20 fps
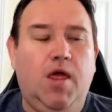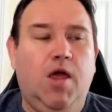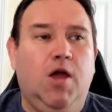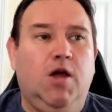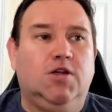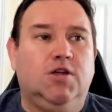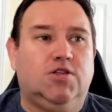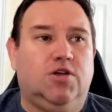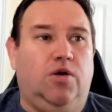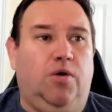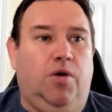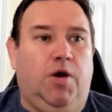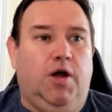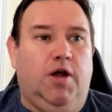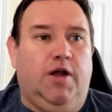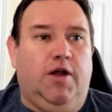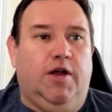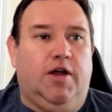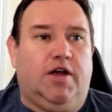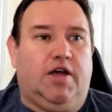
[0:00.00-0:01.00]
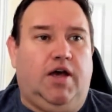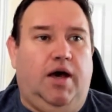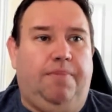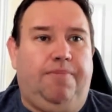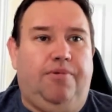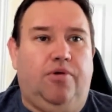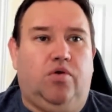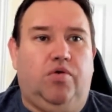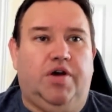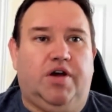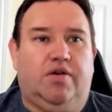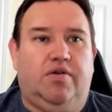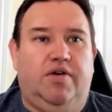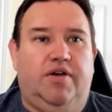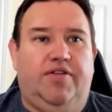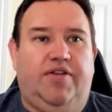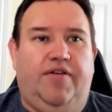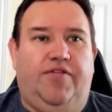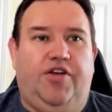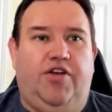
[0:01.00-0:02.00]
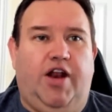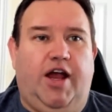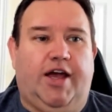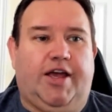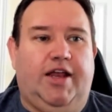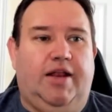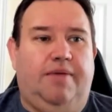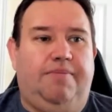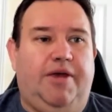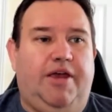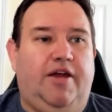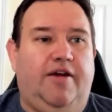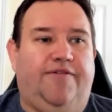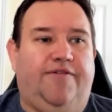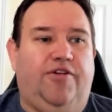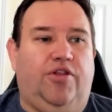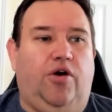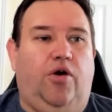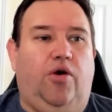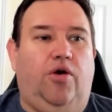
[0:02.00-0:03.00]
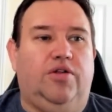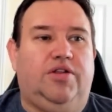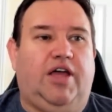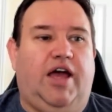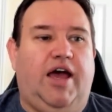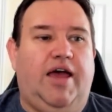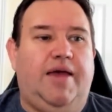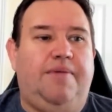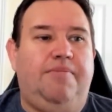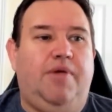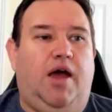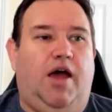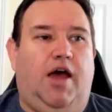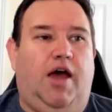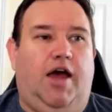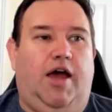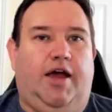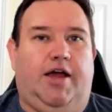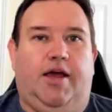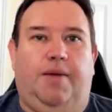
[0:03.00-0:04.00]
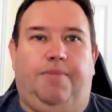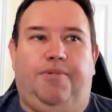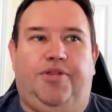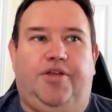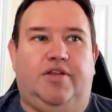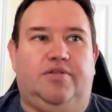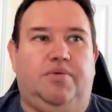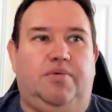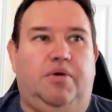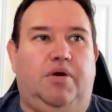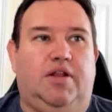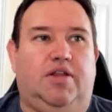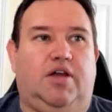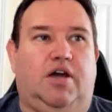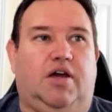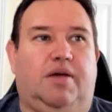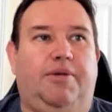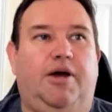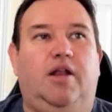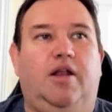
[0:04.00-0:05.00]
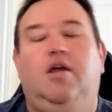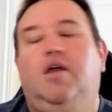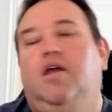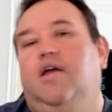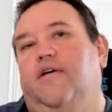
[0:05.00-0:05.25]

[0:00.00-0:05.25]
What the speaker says: So, couple quick ones if you're not going to be here for the whole time. A couple things we want to talk about.